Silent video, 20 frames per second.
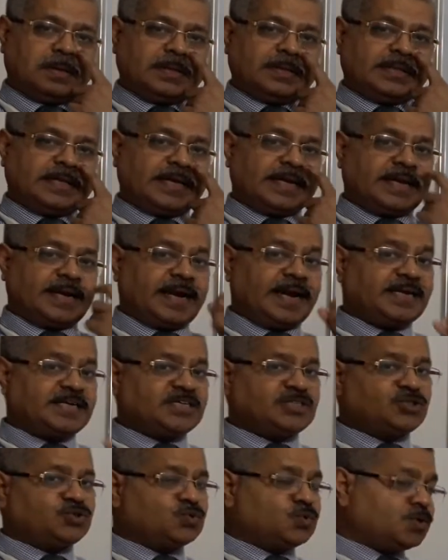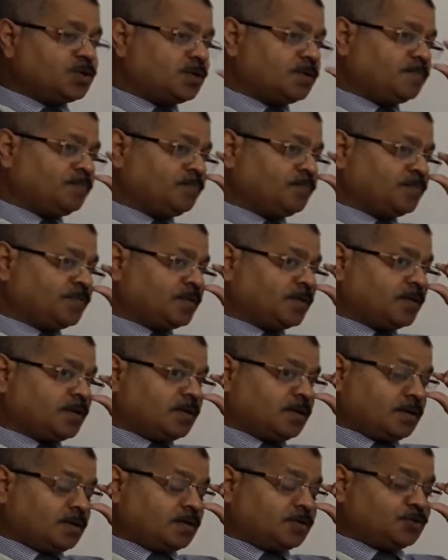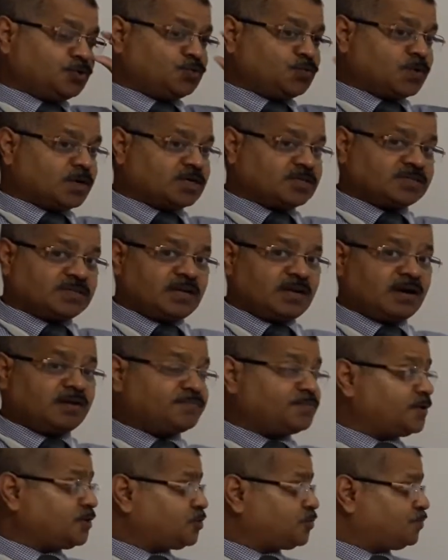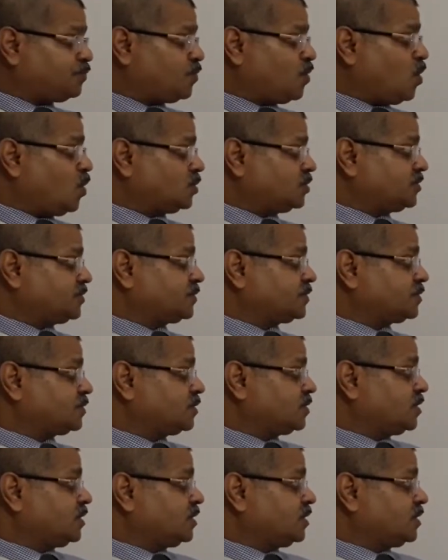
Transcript: Their attitude towards love is false.